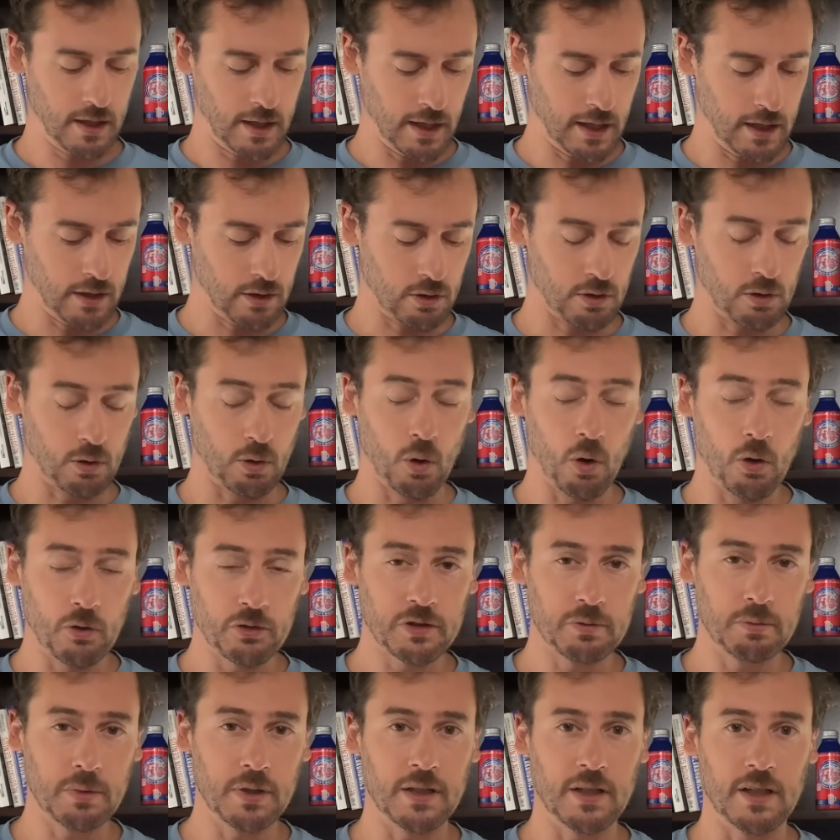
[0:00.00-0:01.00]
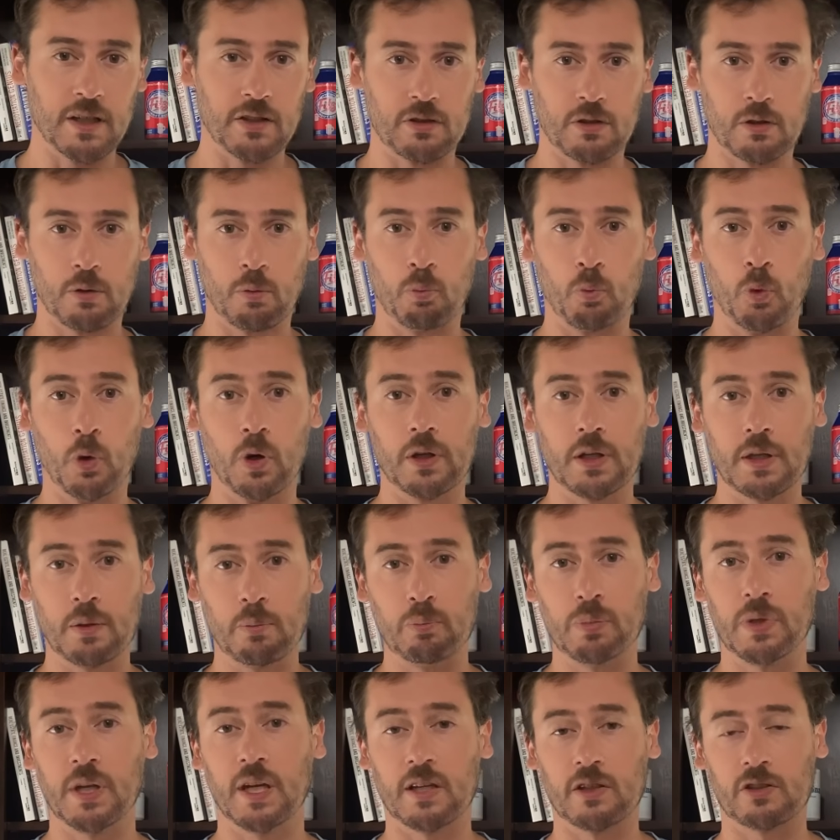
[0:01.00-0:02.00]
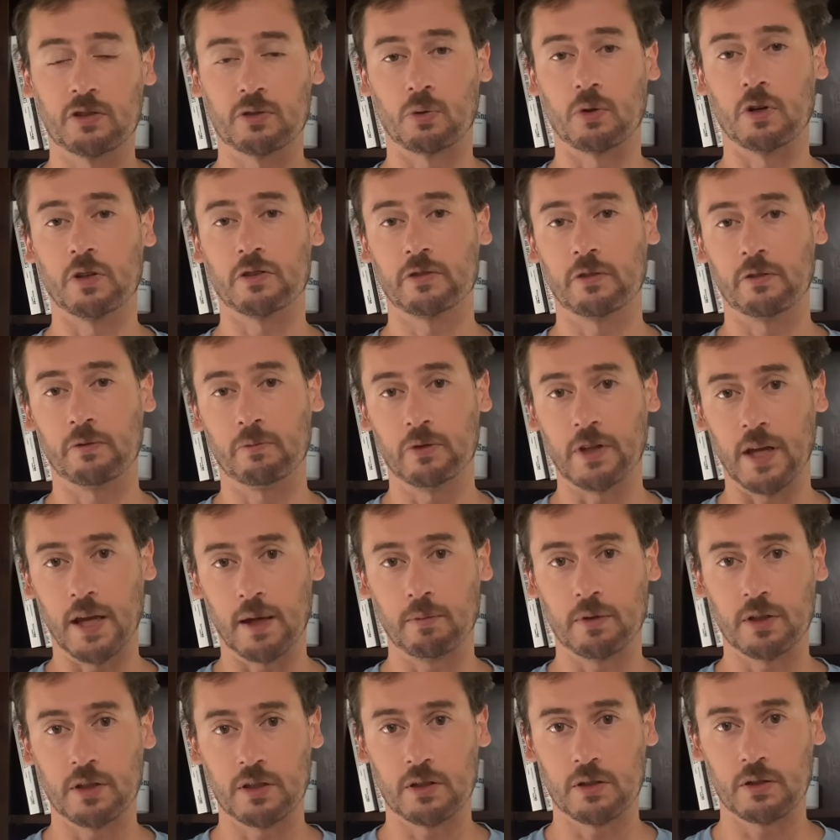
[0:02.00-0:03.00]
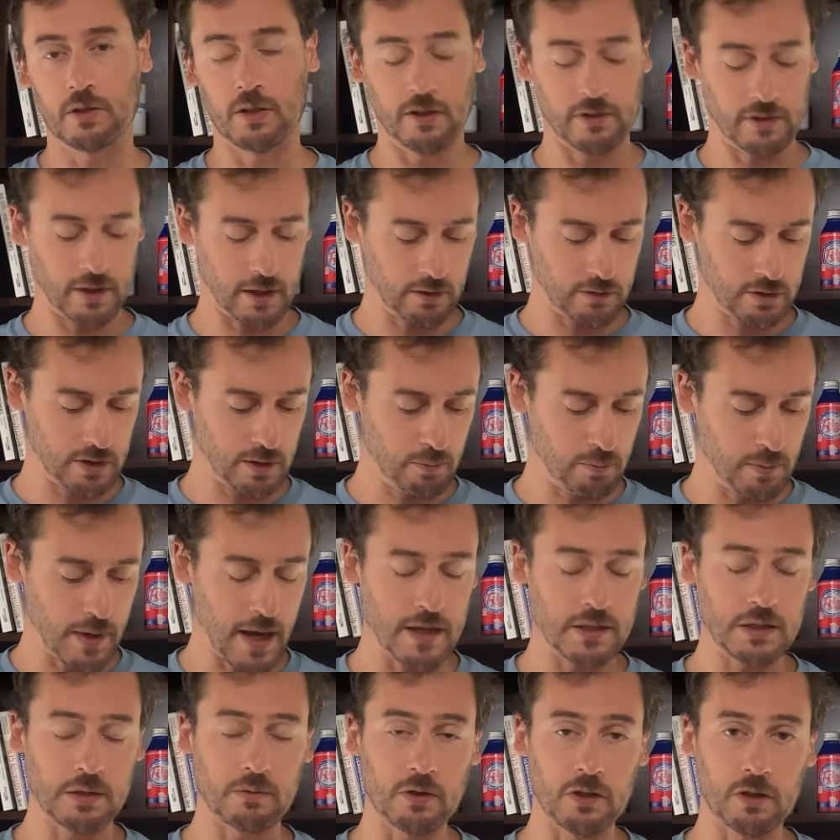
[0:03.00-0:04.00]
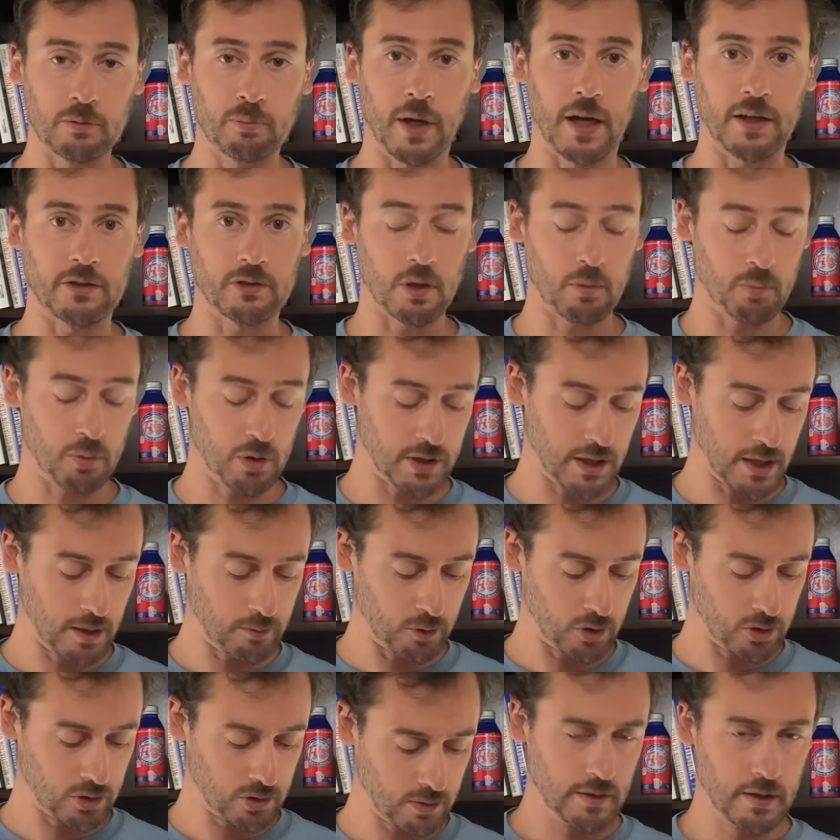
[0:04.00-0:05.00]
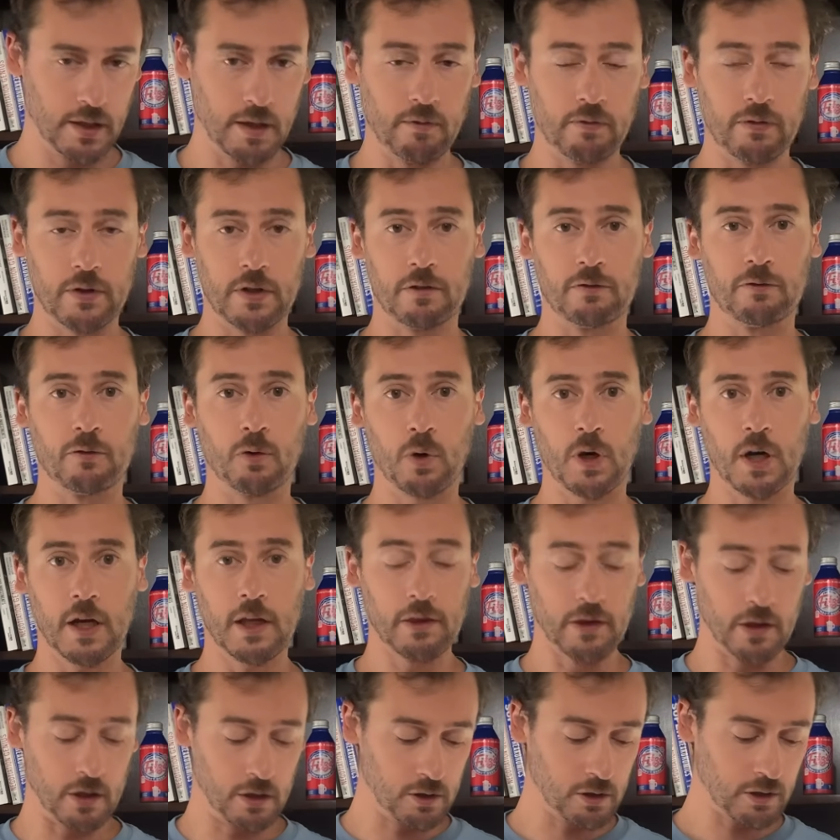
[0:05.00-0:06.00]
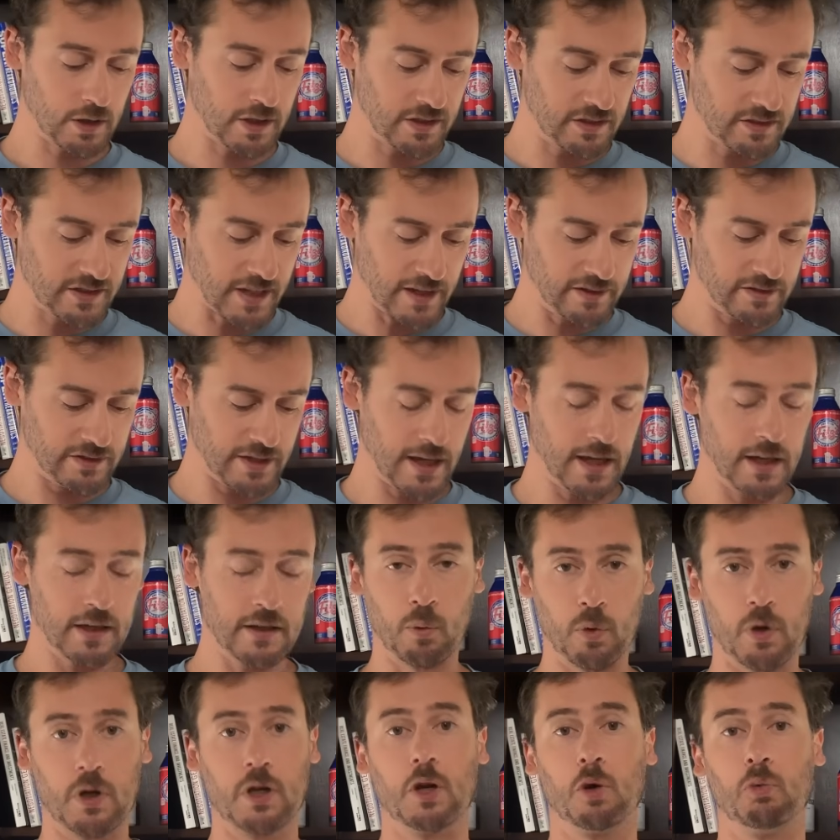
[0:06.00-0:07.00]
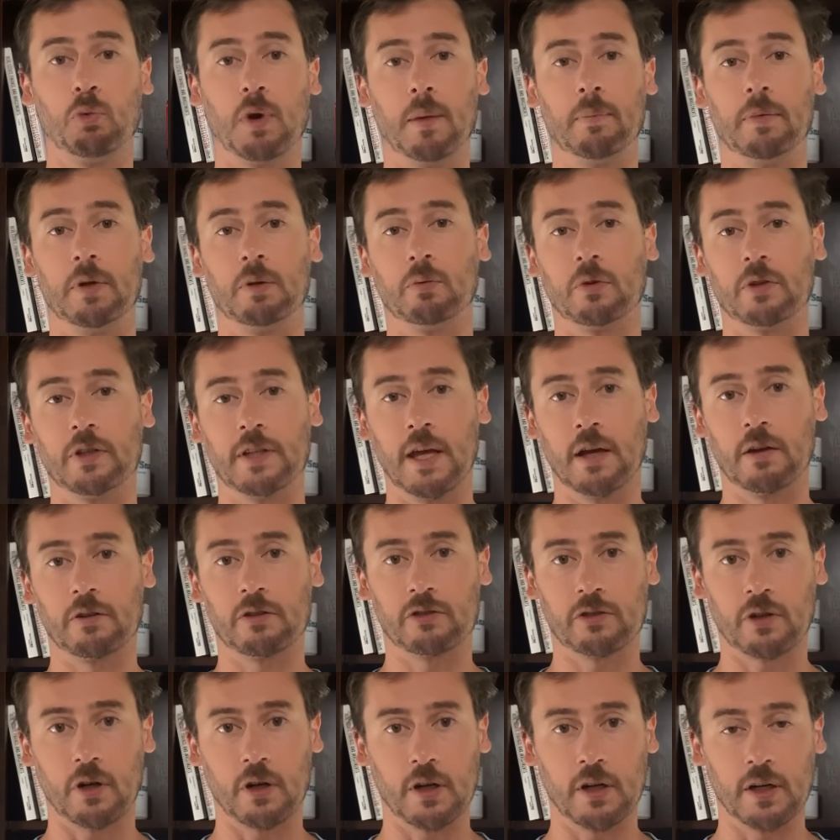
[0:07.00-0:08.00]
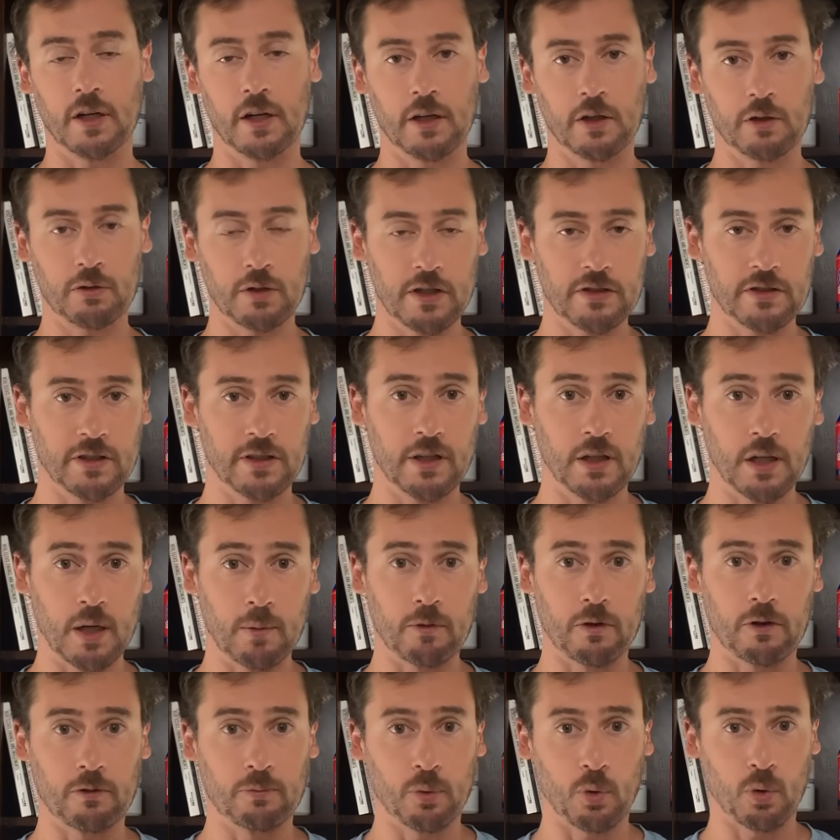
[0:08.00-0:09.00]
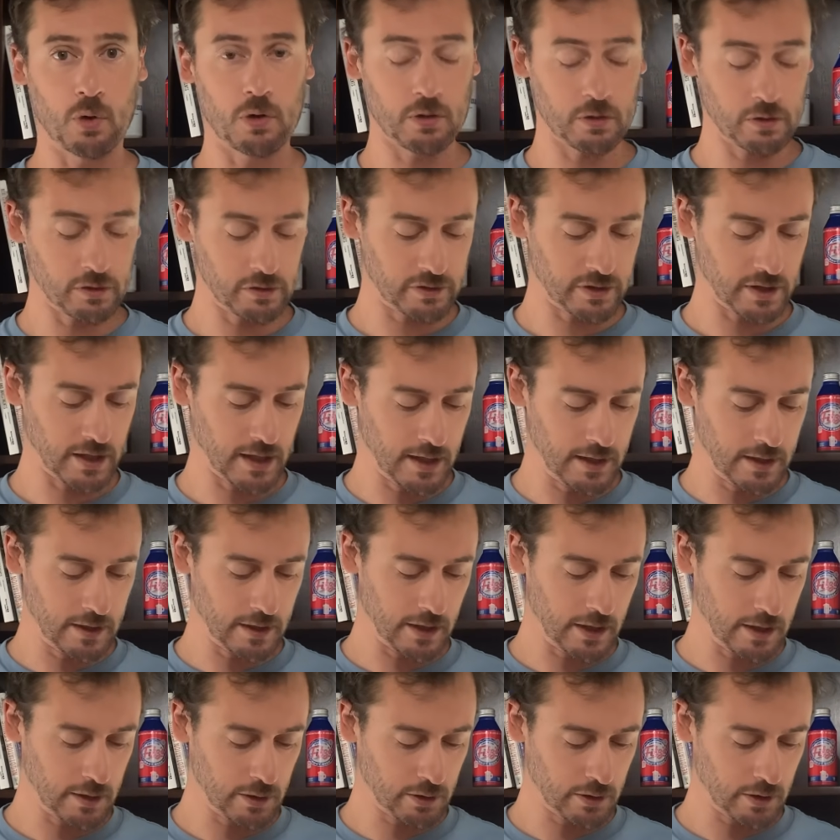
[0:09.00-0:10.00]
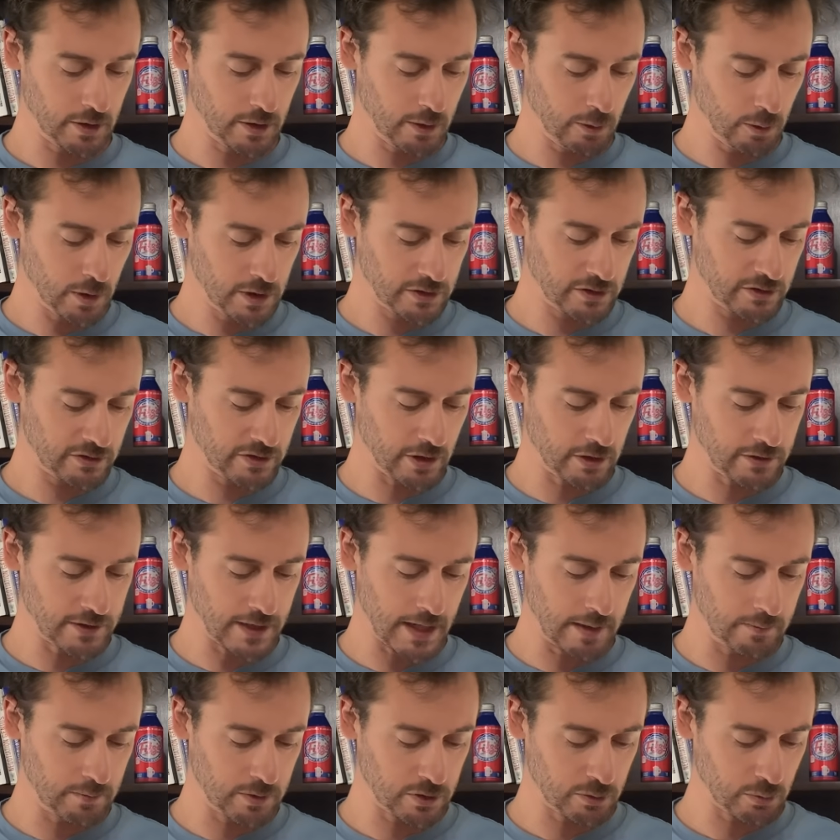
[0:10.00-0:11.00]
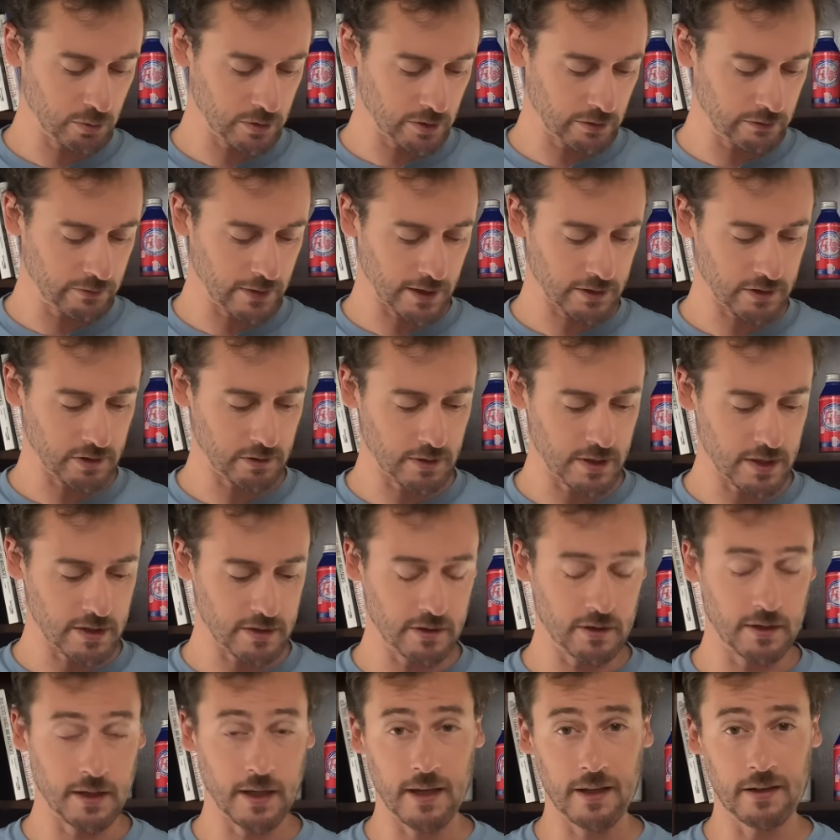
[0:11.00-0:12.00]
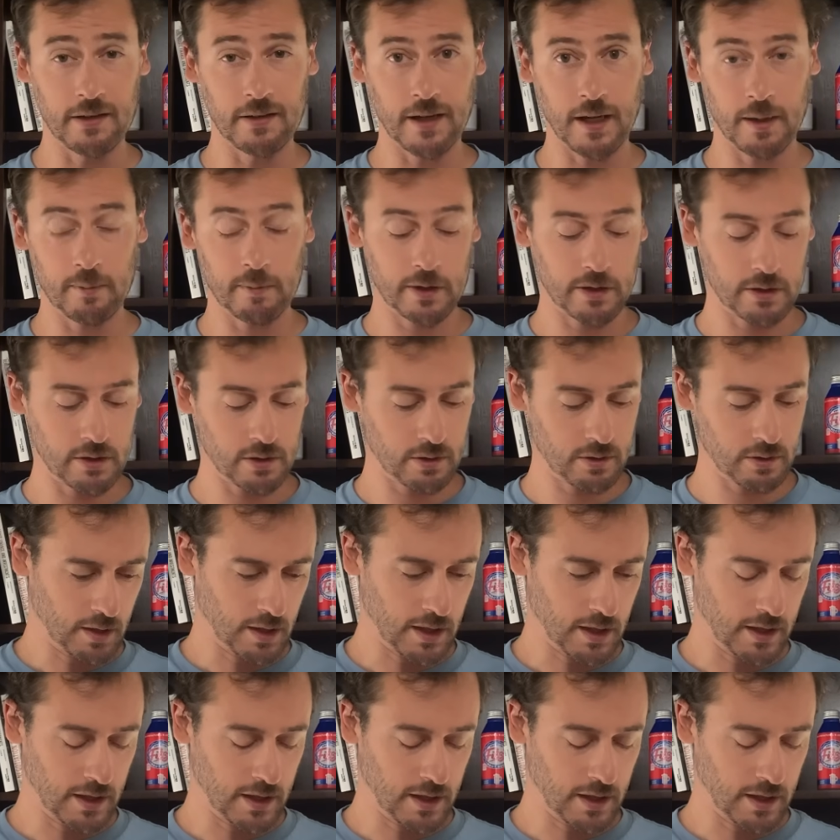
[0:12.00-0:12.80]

and her ultimate is her really big source of damage. It's how she massively spikes up her damage. Infinite Void literally says that, where your weapon will now start increasing the number of portals and increases their damage with effect duration and damage.